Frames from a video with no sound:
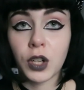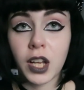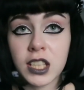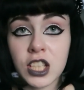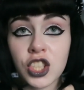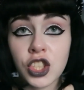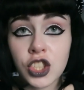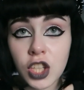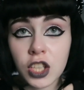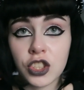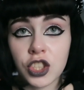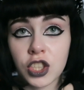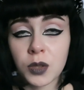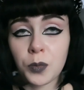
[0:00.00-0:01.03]
like is
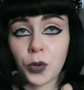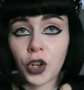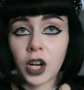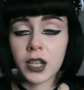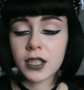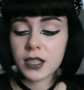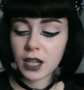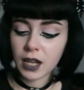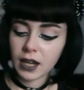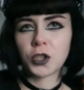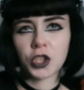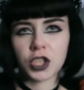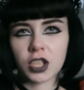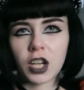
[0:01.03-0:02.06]
such a good price for
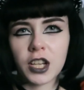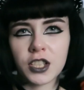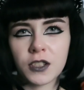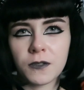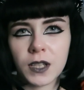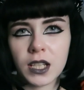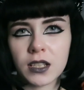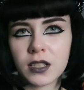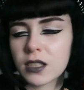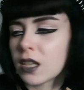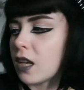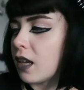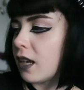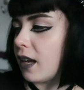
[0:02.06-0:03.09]
the size of this,